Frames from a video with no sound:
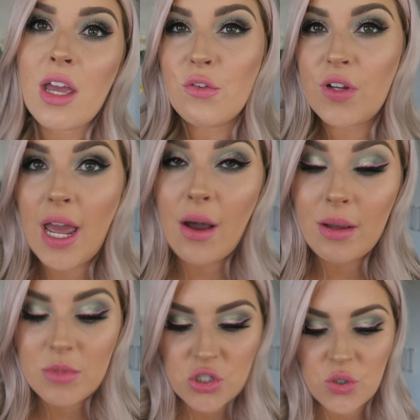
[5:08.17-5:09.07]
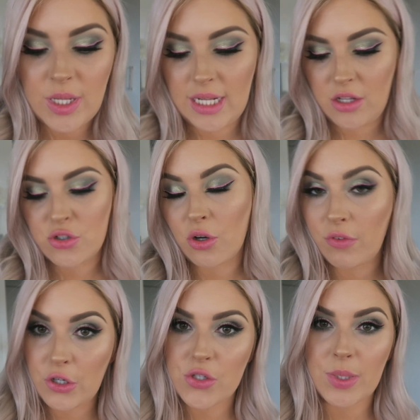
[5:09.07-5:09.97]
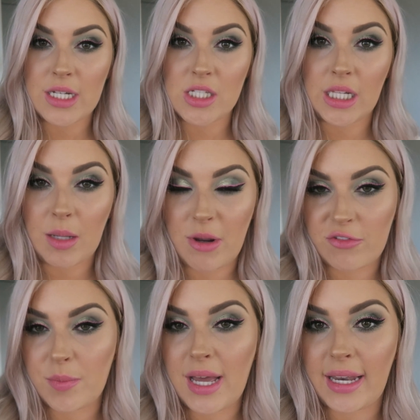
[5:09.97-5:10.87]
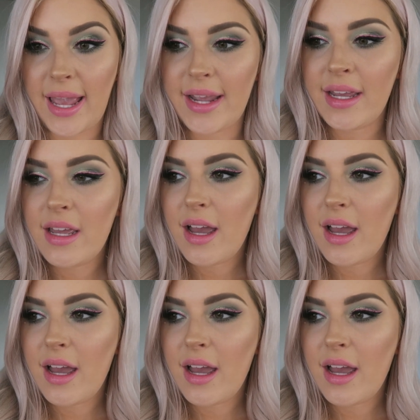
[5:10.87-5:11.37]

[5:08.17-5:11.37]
For now, I'm just doing two videos a week until I get back from LA.